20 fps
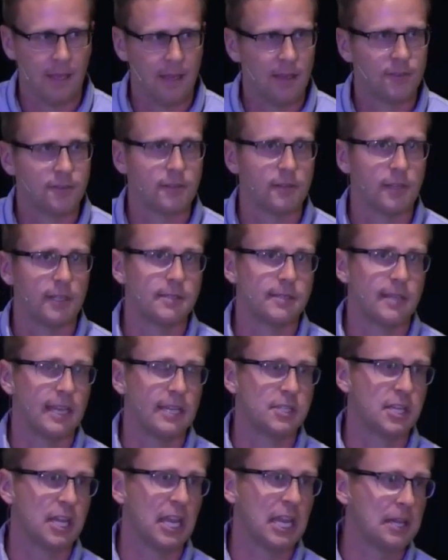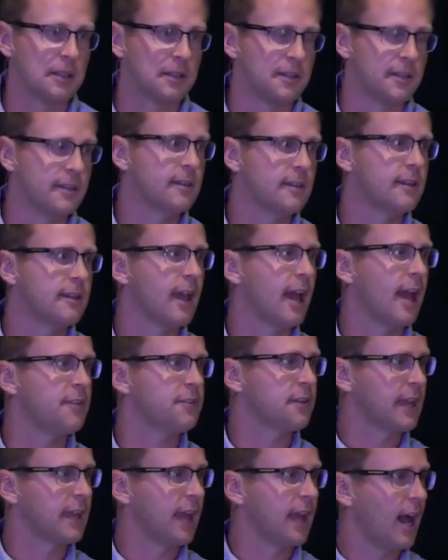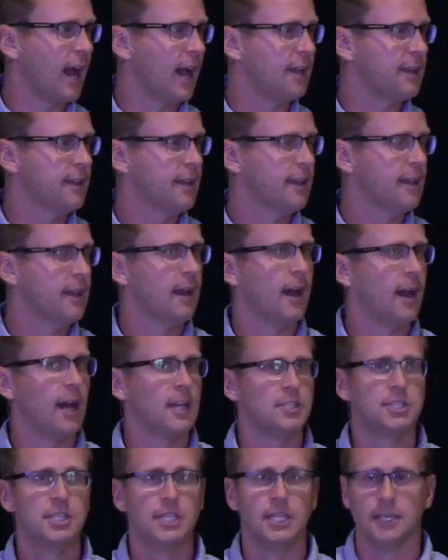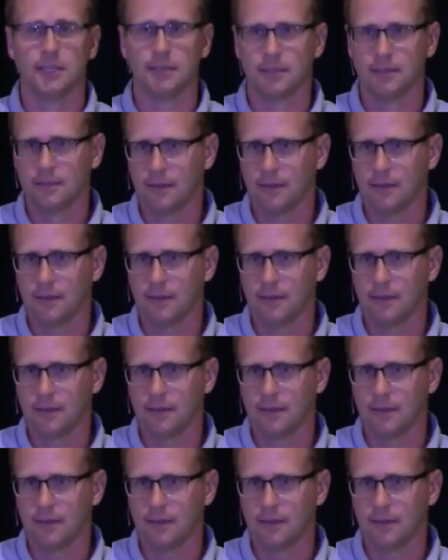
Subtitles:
So let's say Chandler has a god, Chi.